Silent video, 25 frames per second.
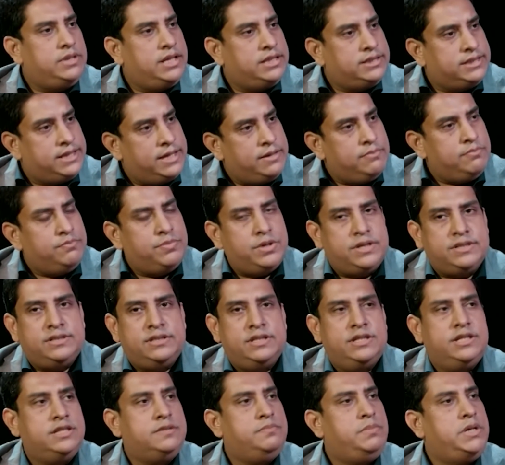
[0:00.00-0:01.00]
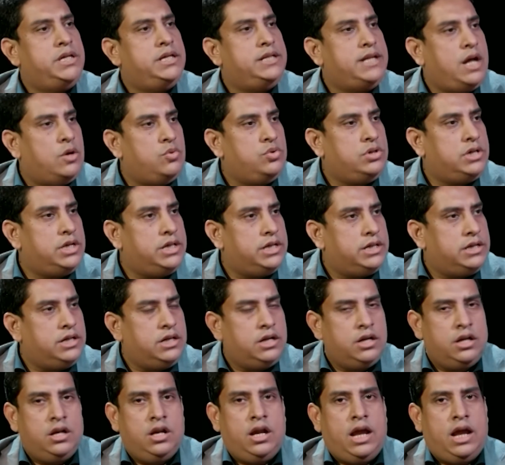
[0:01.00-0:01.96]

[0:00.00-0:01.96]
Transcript: that same person is being doubted,